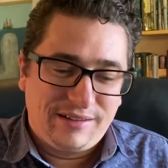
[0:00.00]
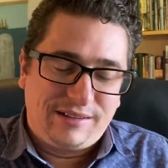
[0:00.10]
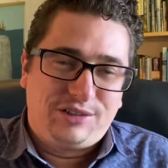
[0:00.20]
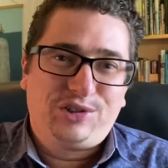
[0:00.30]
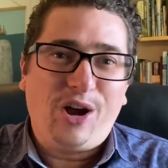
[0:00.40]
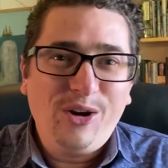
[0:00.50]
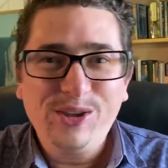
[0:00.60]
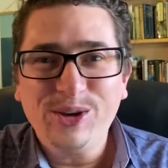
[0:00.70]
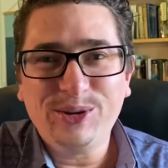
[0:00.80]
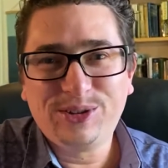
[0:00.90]
show
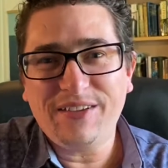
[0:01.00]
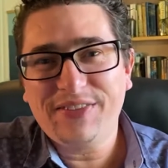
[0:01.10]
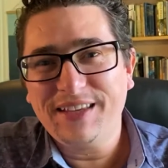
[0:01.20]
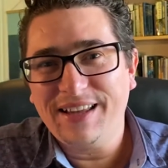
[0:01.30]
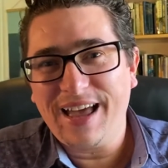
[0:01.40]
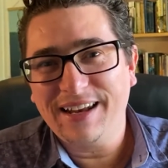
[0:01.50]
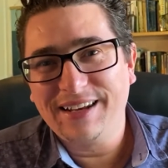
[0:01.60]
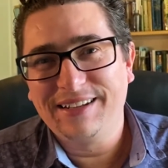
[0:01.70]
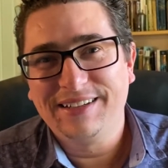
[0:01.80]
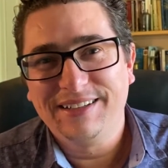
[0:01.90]
you something that
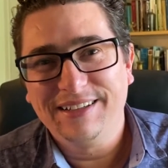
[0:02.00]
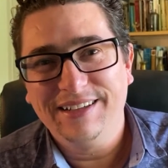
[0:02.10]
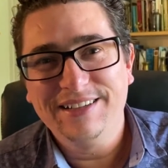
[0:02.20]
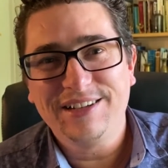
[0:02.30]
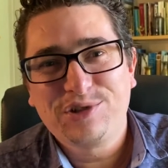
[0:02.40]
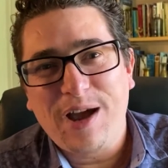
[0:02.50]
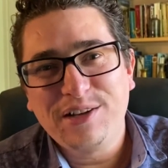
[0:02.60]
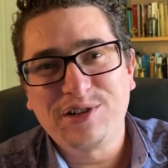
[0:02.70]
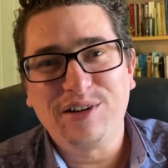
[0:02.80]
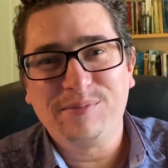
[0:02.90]
is a
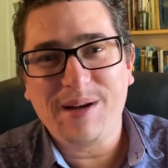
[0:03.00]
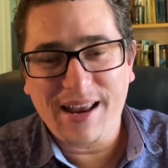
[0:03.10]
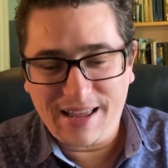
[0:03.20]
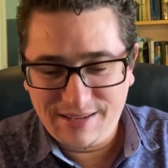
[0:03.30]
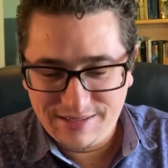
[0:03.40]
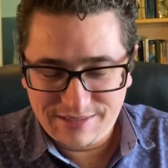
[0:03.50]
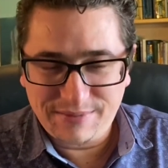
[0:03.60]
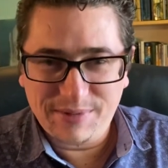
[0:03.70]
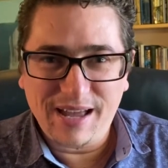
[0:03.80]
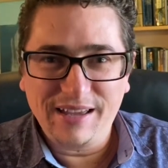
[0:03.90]
treasure of mine,
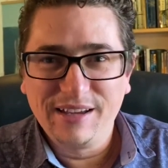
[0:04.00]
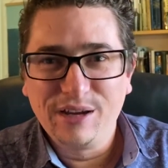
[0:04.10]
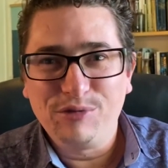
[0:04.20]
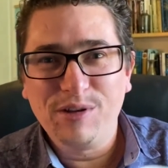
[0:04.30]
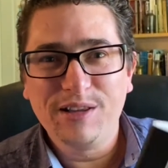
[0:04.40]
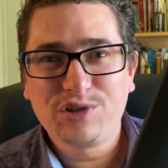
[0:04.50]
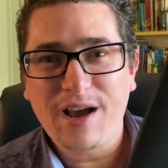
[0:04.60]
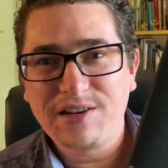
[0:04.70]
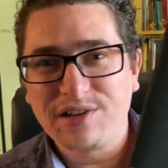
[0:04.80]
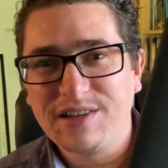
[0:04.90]
something I really
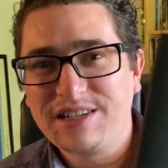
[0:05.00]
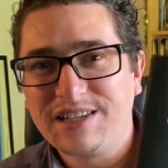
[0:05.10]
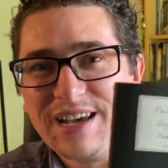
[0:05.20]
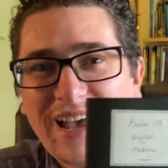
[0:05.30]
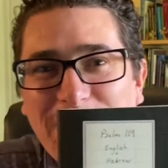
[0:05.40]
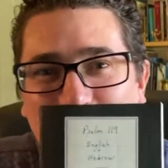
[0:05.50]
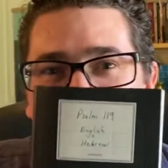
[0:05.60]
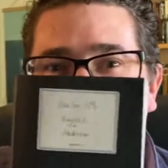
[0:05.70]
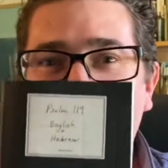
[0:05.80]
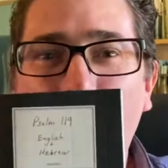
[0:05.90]
treasure. And this is my
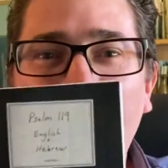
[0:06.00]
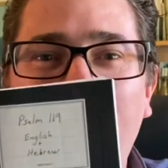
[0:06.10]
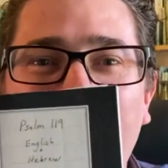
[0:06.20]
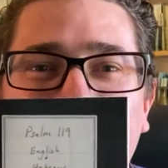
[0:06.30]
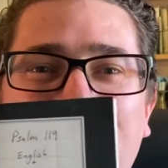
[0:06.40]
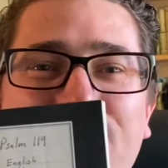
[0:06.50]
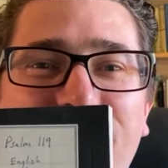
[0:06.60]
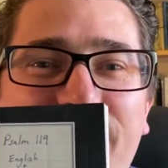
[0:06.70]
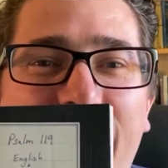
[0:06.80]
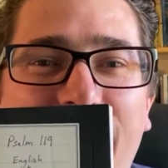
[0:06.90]
own personal
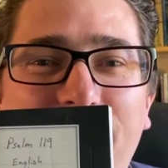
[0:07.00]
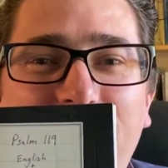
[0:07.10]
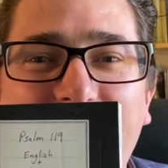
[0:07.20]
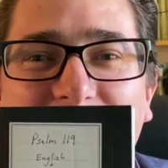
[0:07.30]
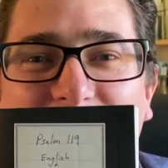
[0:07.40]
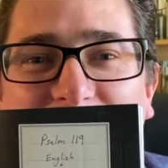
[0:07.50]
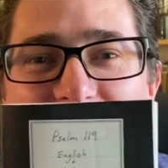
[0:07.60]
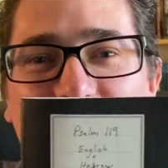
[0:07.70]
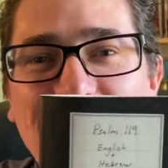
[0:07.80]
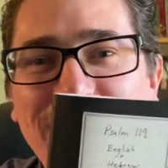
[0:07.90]
copy
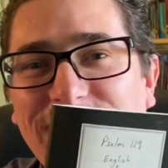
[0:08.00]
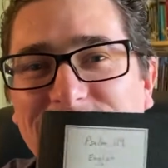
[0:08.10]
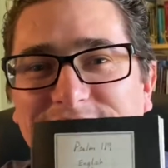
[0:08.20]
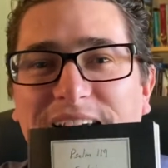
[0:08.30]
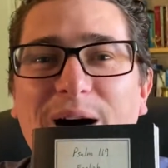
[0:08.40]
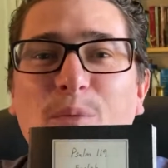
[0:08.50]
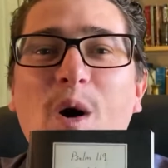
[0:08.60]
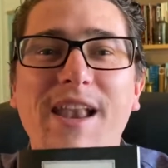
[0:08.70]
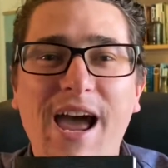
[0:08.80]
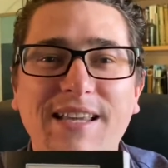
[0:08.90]
of Psalm
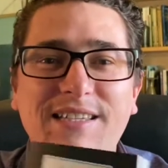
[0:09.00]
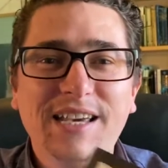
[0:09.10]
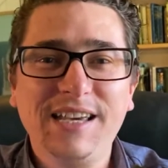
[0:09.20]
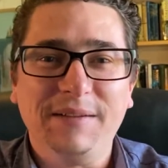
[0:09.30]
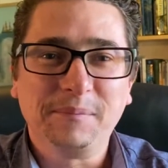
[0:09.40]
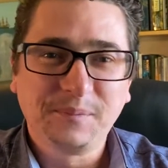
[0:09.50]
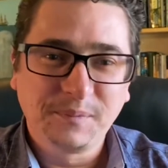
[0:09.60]
119.